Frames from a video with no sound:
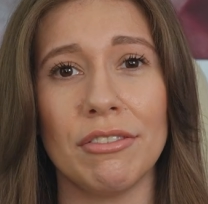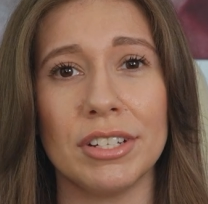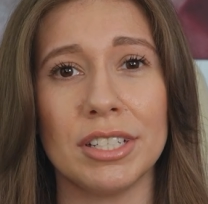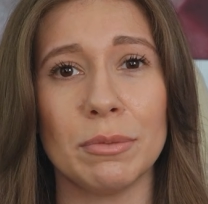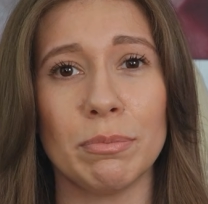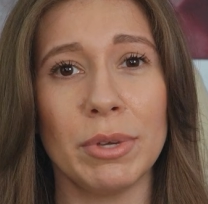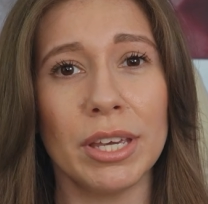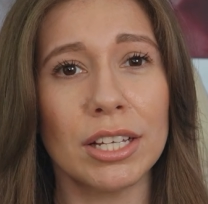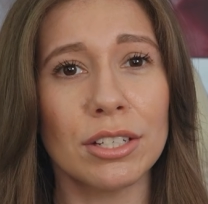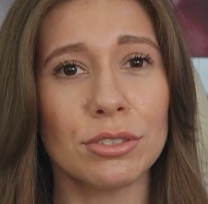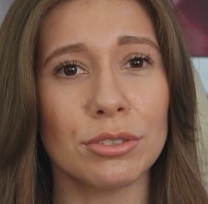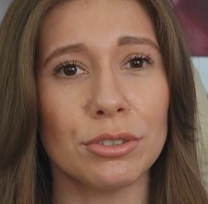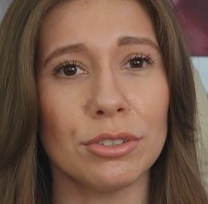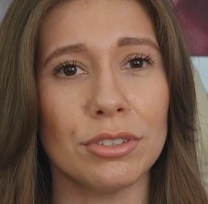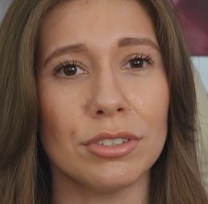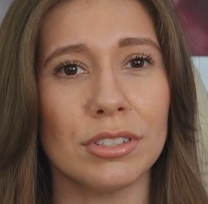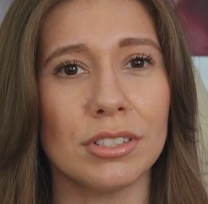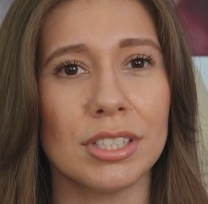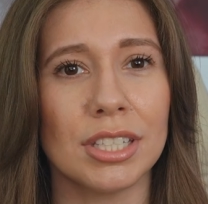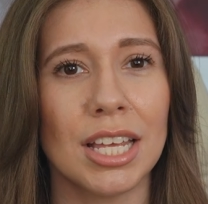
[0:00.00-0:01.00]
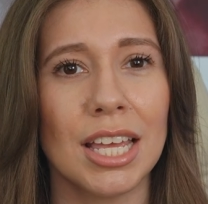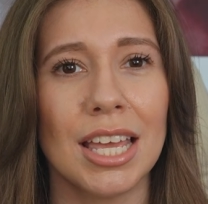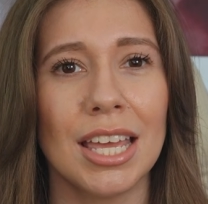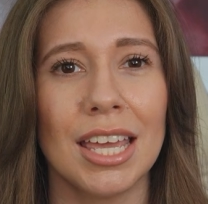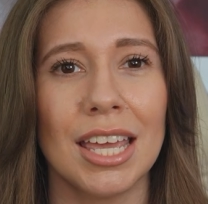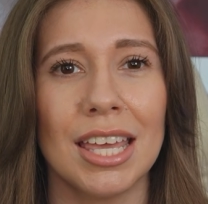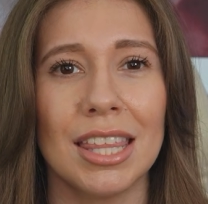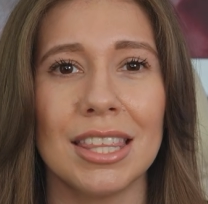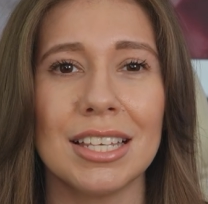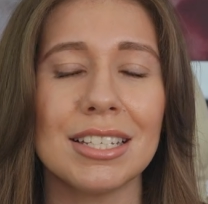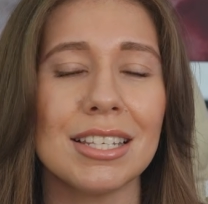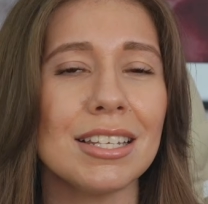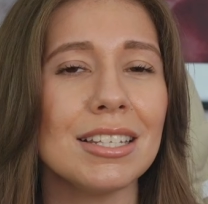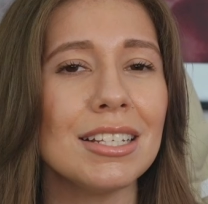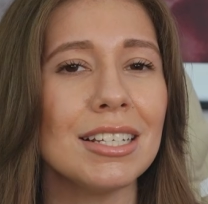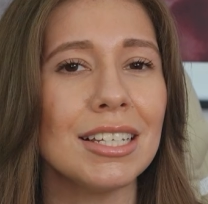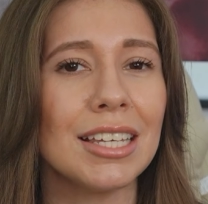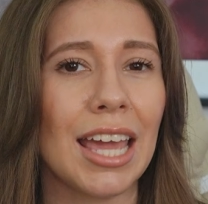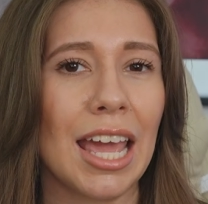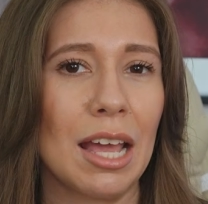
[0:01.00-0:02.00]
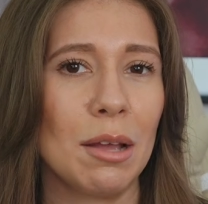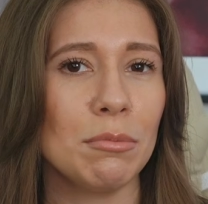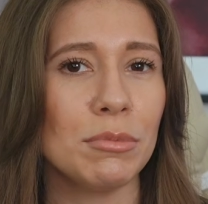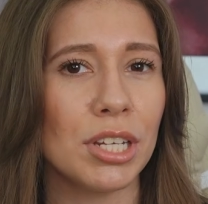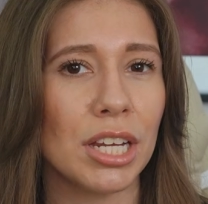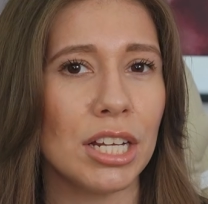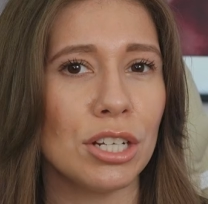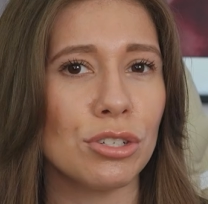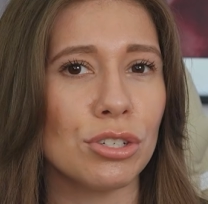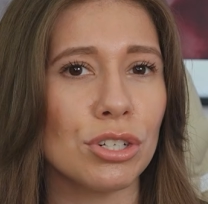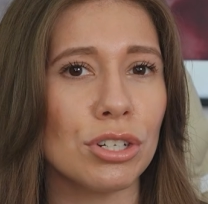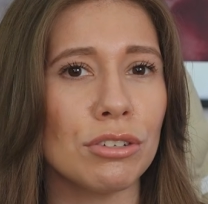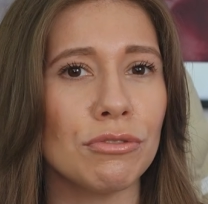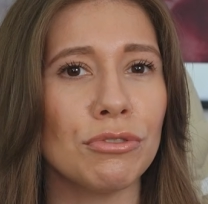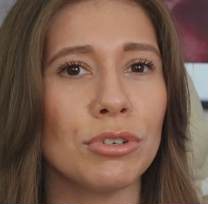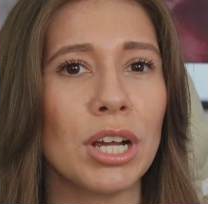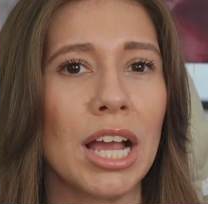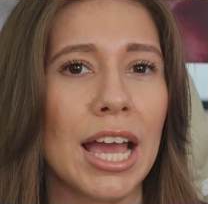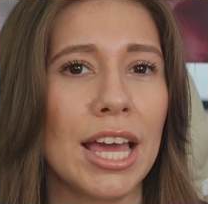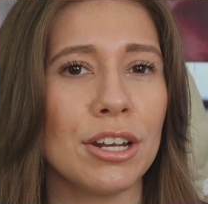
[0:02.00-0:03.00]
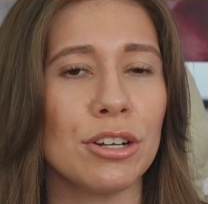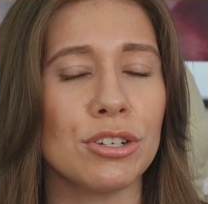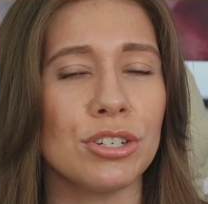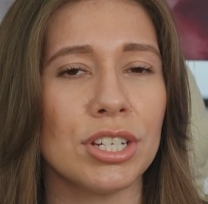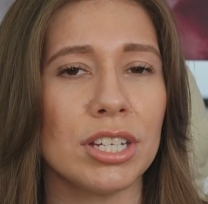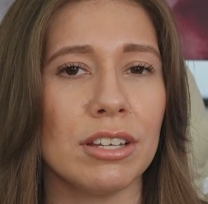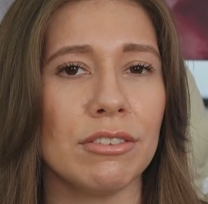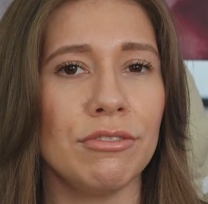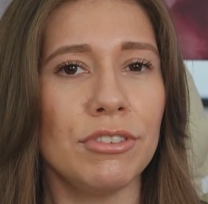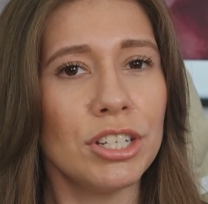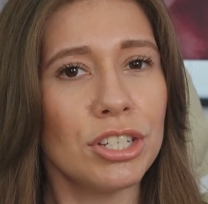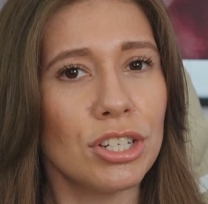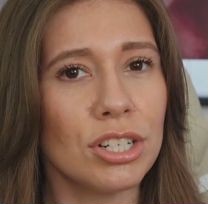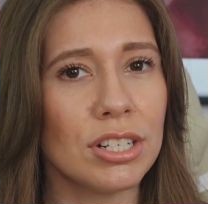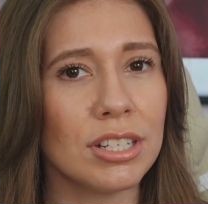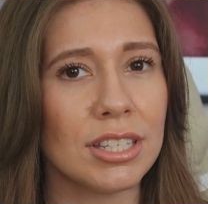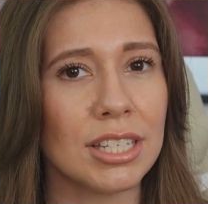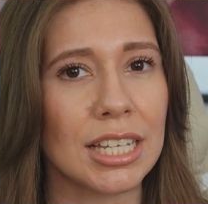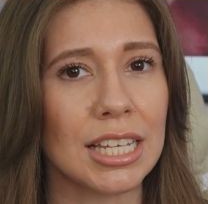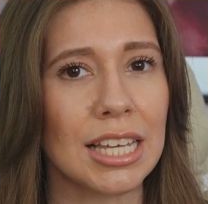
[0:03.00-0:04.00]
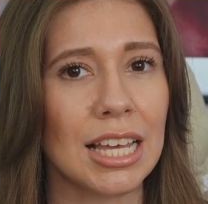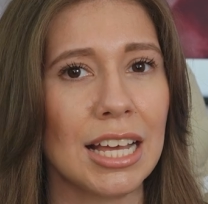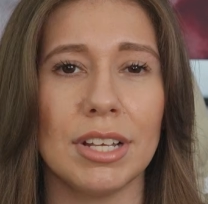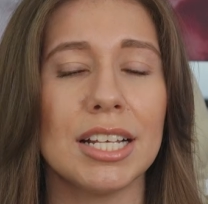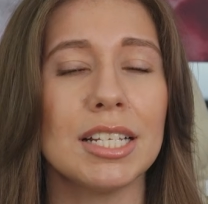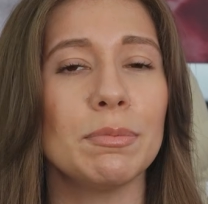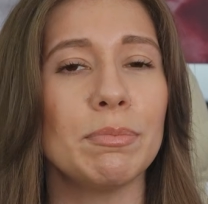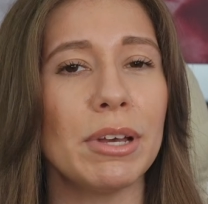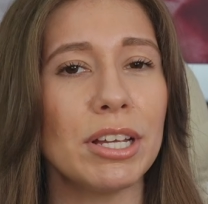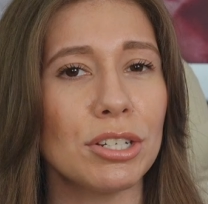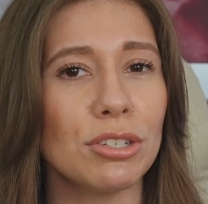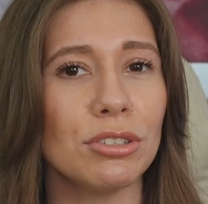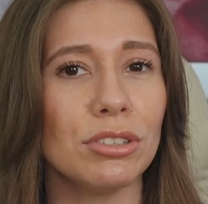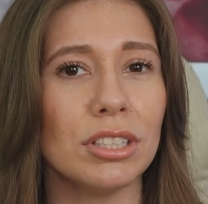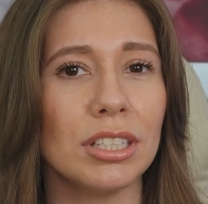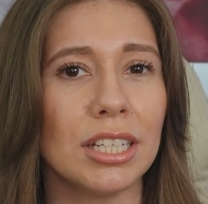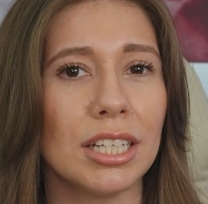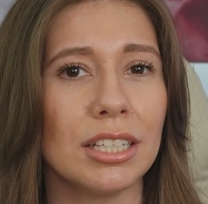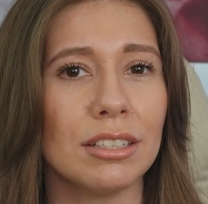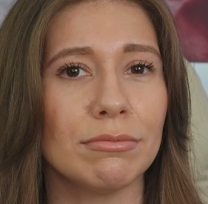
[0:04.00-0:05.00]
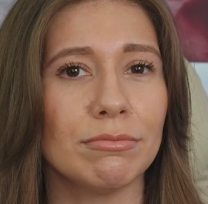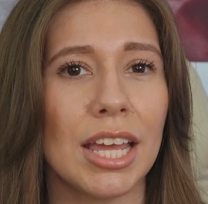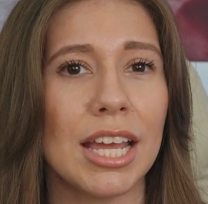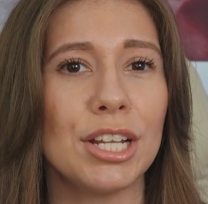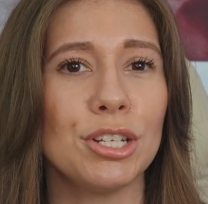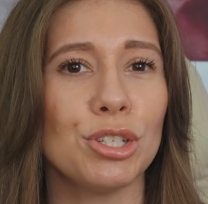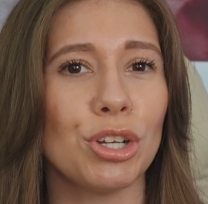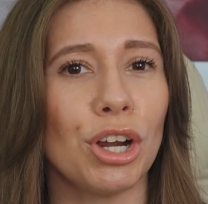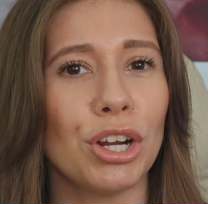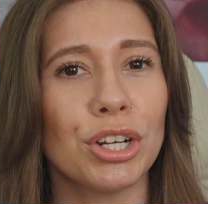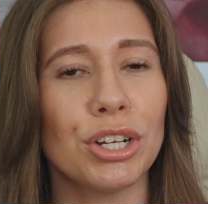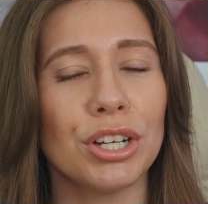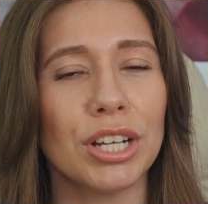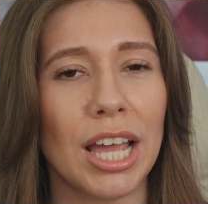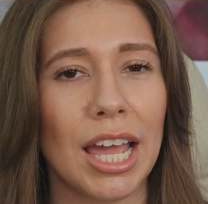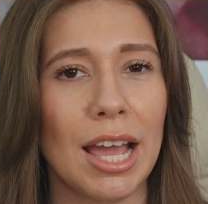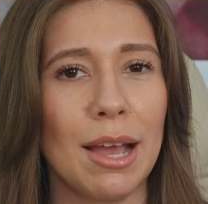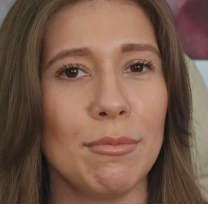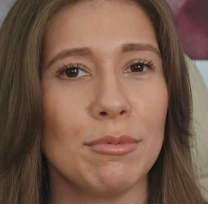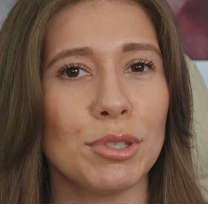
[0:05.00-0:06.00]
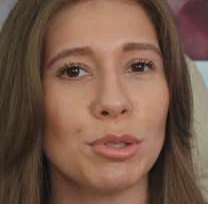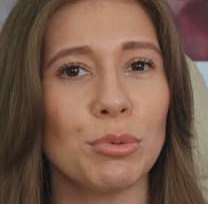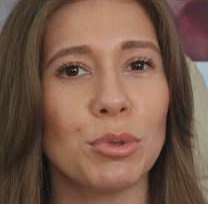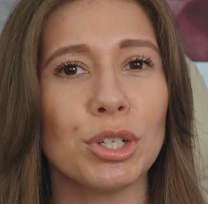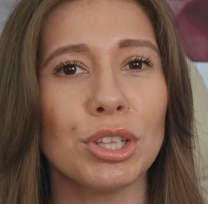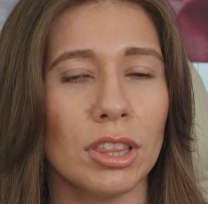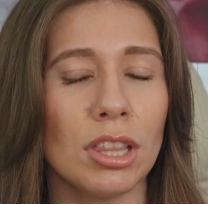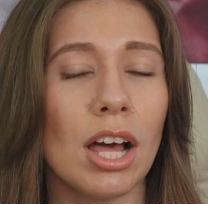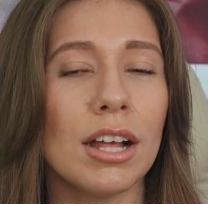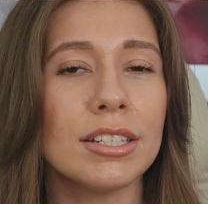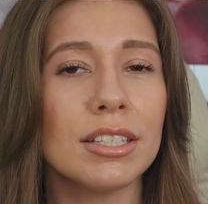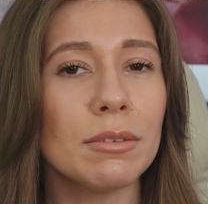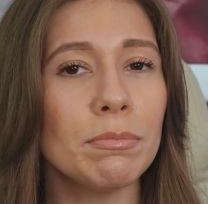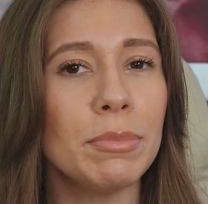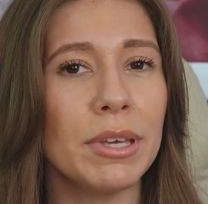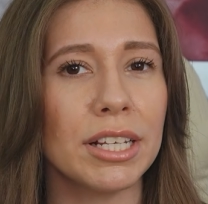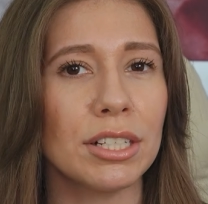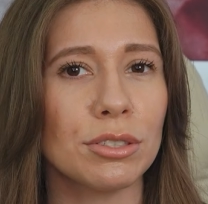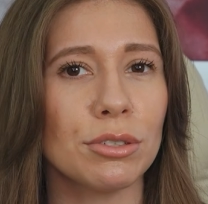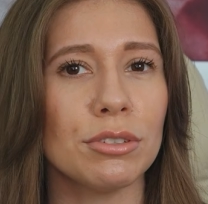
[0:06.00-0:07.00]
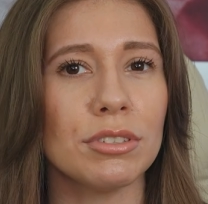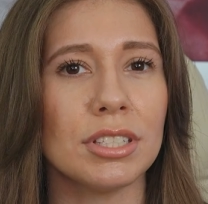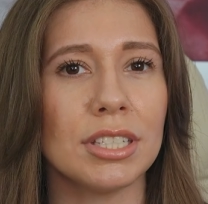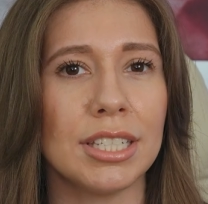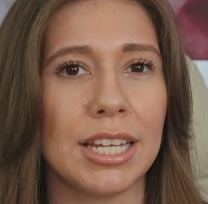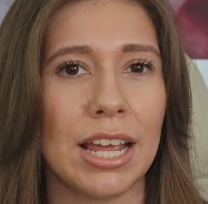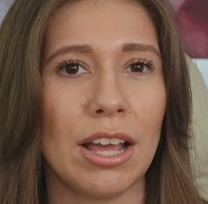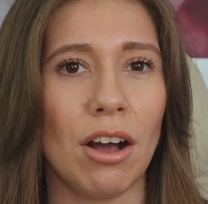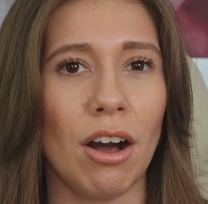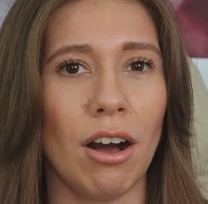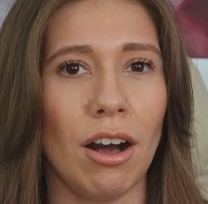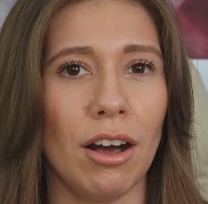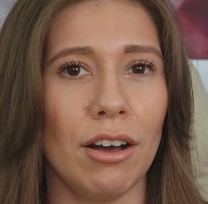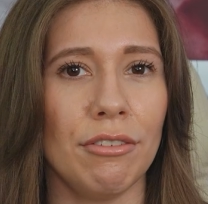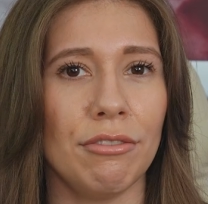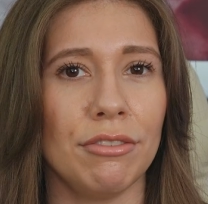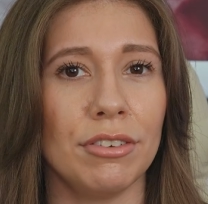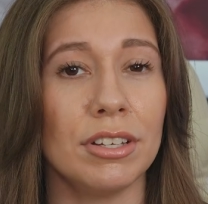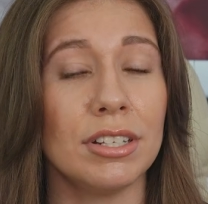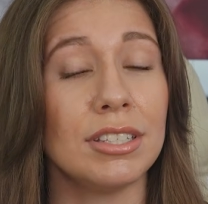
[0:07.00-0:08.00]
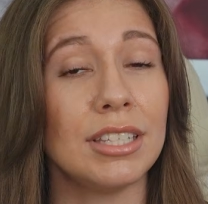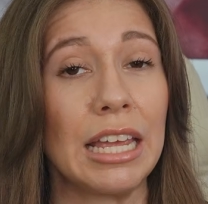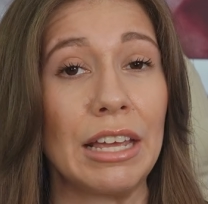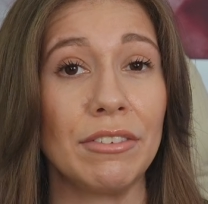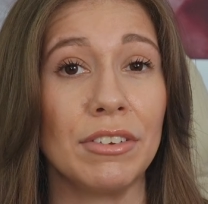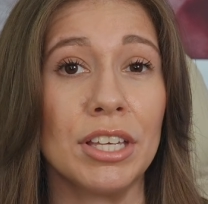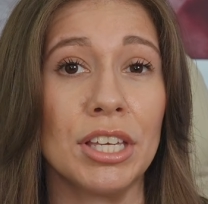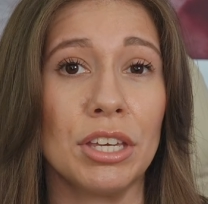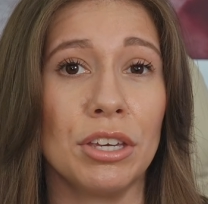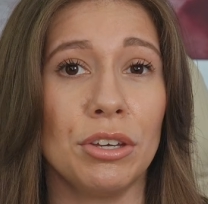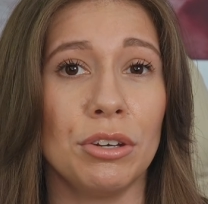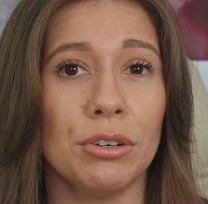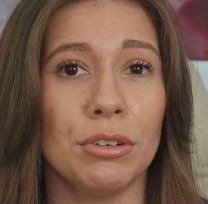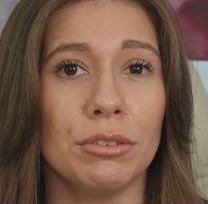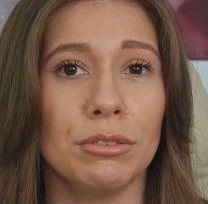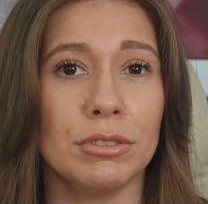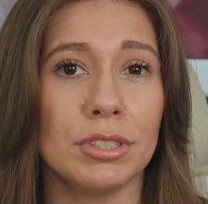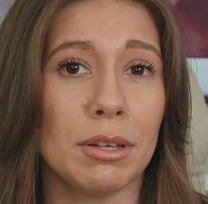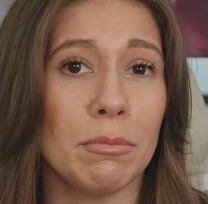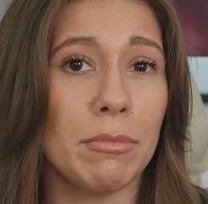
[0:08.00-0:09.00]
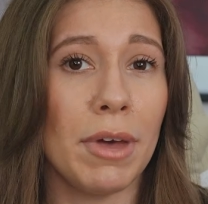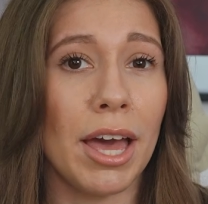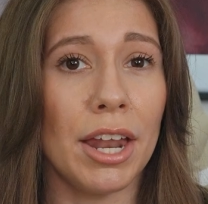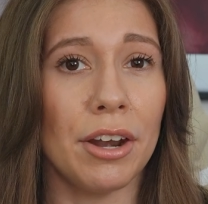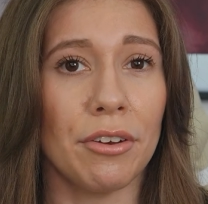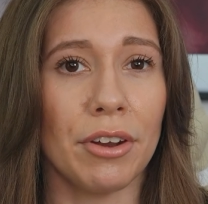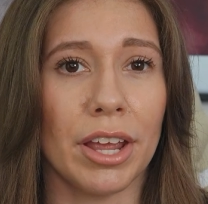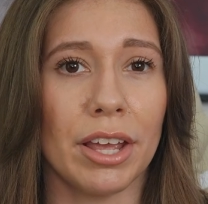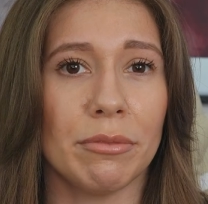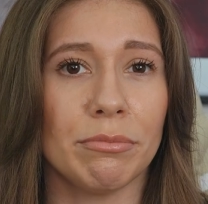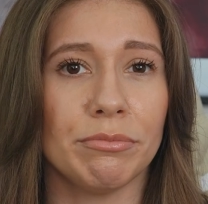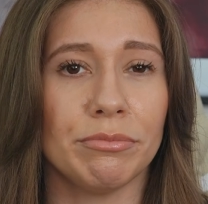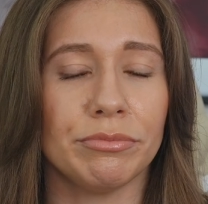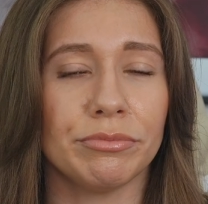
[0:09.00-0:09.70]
its pixels, this is a game changer for energy efficiency, especially in darker games where lots of pixels stay off, saving you some battery.